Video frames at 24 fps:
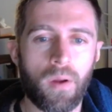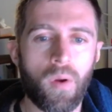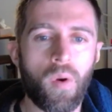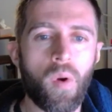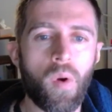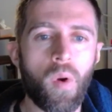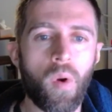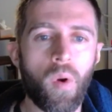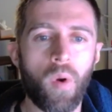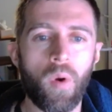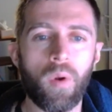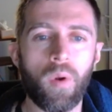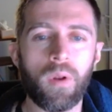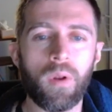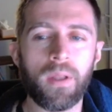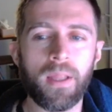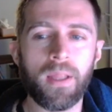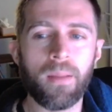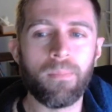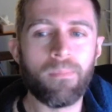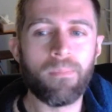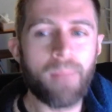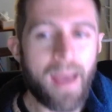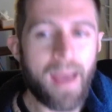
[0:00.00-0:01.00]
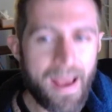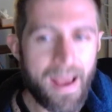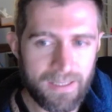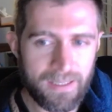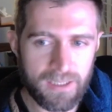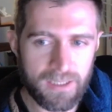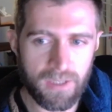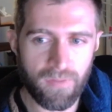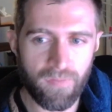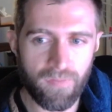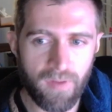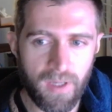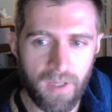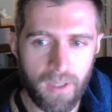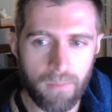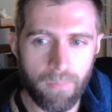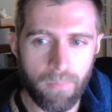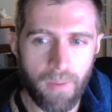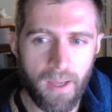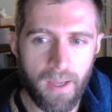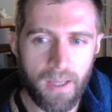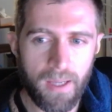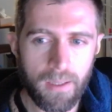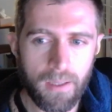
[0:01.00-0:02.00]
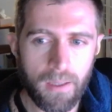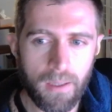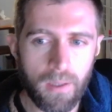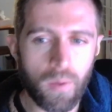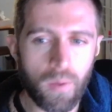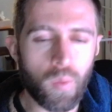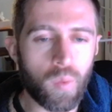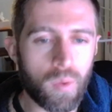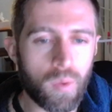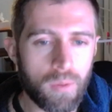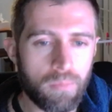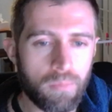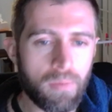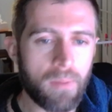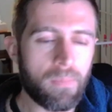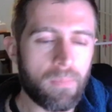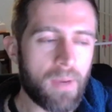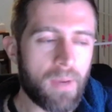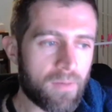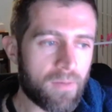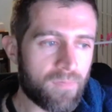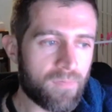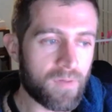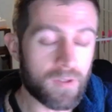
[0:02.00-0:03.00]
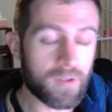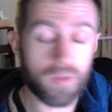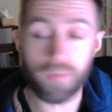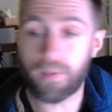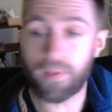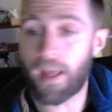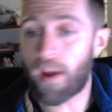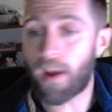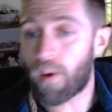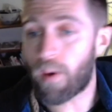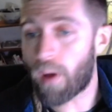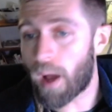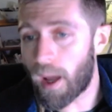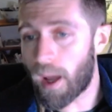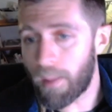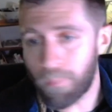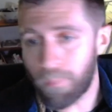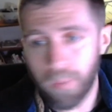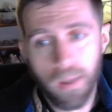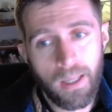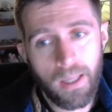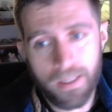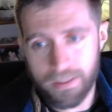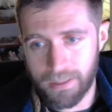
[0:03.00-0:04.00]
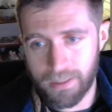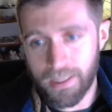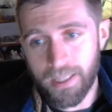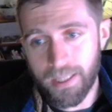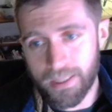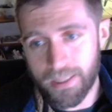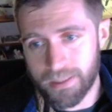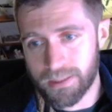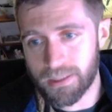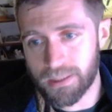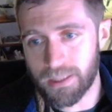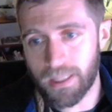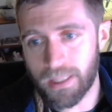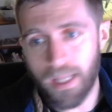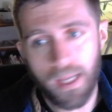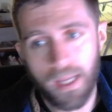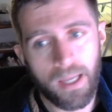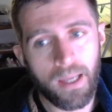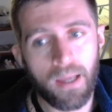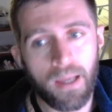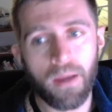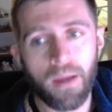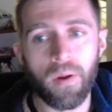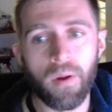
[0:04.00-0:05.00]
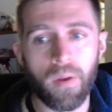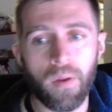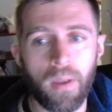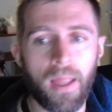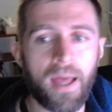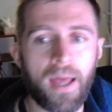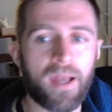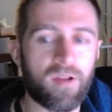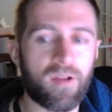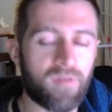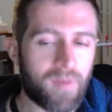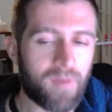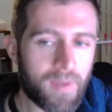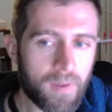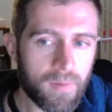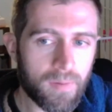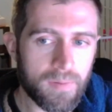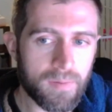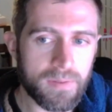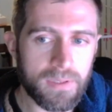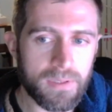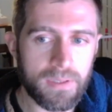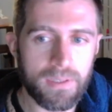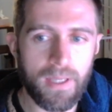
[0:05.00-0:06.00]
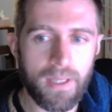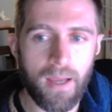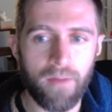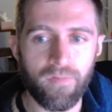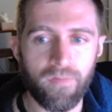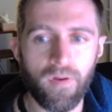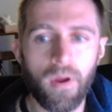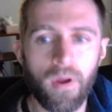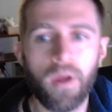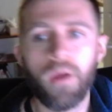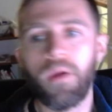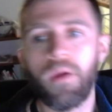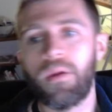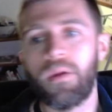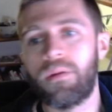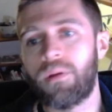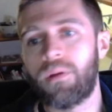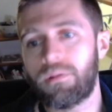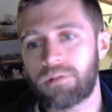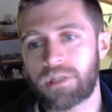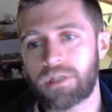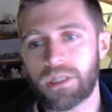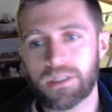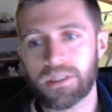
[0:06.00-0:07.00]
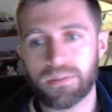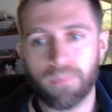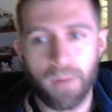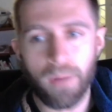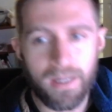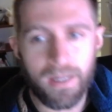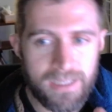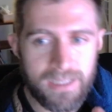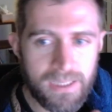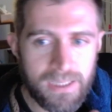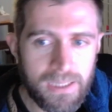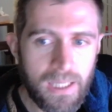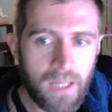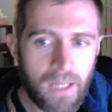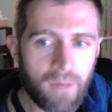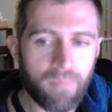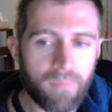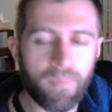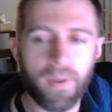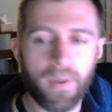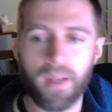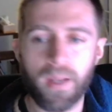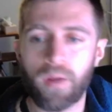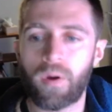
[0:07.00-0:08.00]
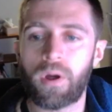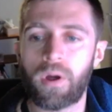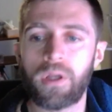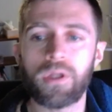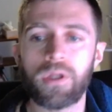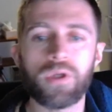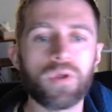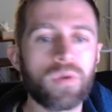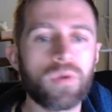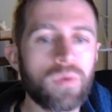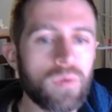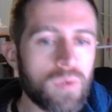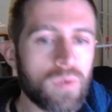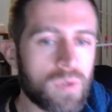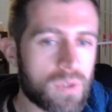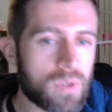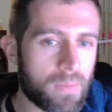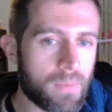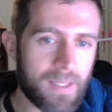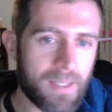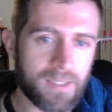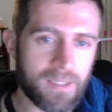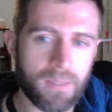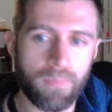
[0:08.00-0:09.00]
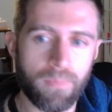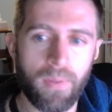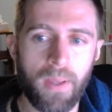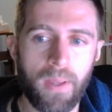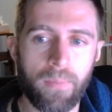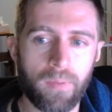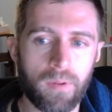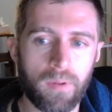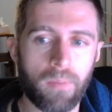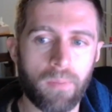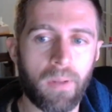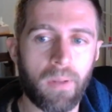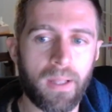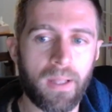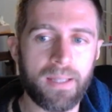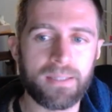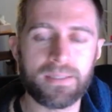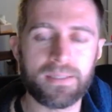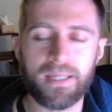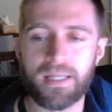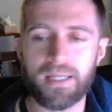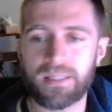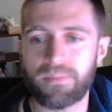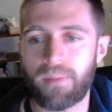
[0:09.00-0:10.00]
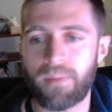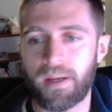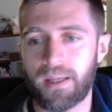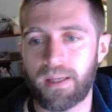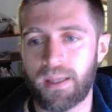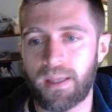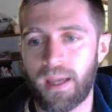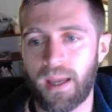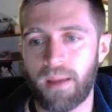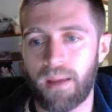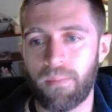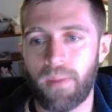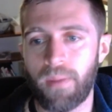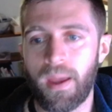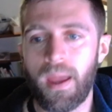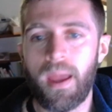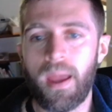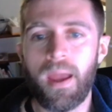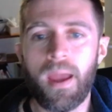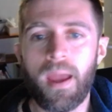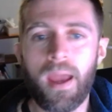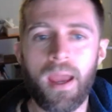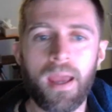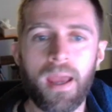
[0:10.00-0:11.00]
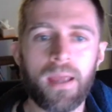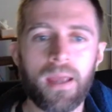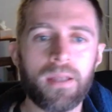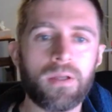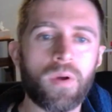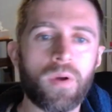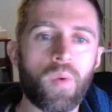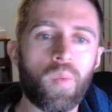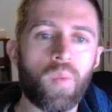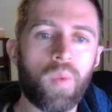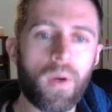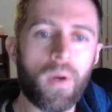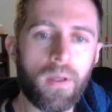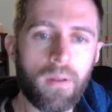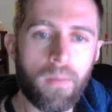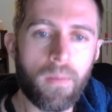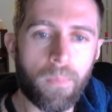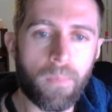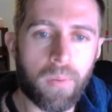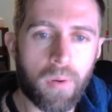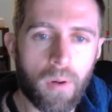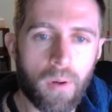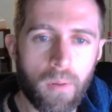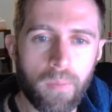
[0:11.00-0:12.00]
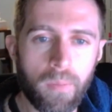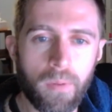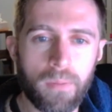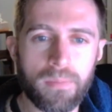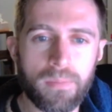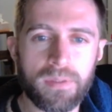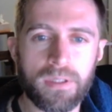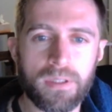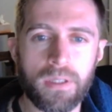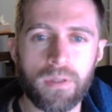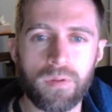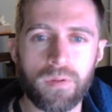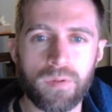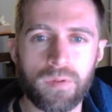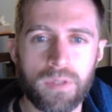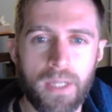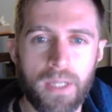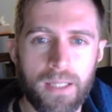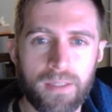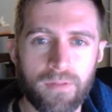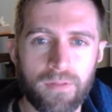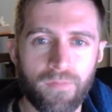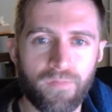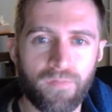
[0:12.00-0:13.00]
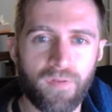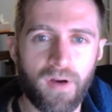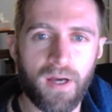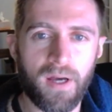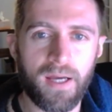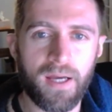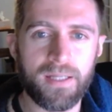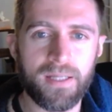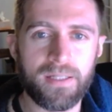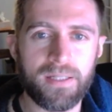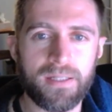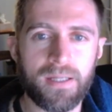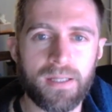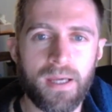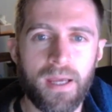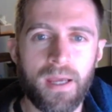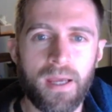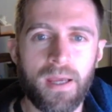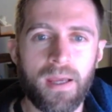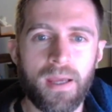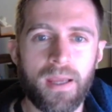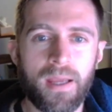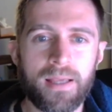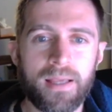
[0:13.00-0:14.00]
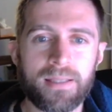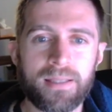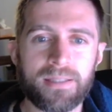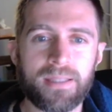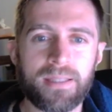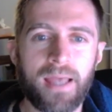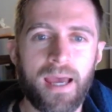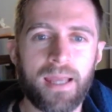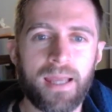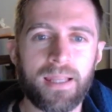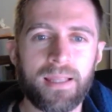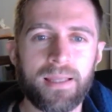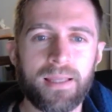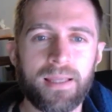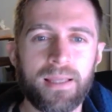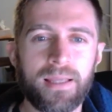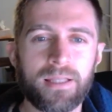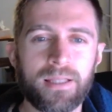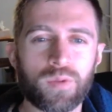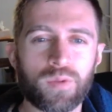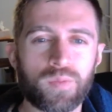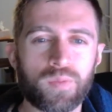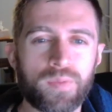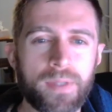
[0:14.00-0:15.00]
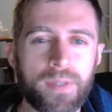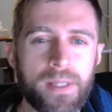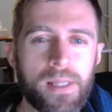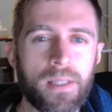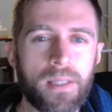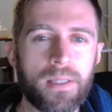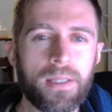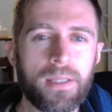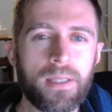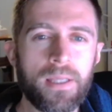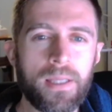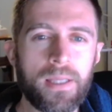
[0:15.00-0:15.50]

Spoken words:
early mass feedback would be beneficial. Now, I play tested the hell out of Heal to Death. Not just myself, but I got huge amounts of people to play test my game. And one of the problems that you tend to find is that it's really